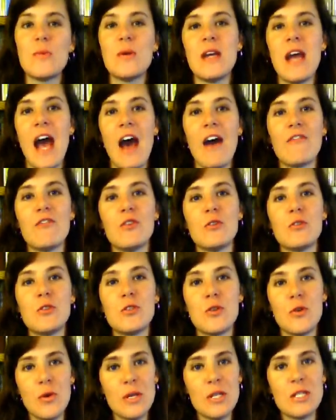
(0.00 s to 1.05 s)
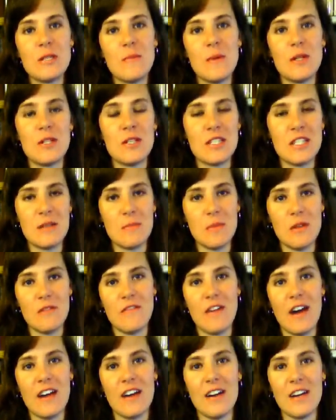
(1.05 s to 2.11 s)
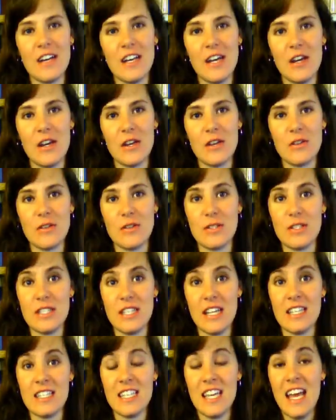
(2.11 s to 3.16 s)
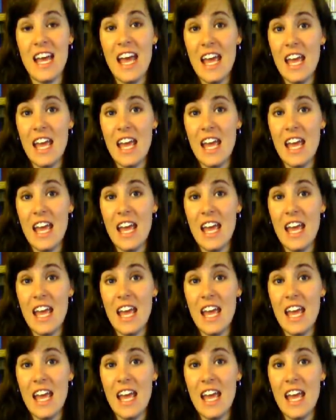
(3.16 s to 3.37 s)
we have no choice but to simplify our characters, since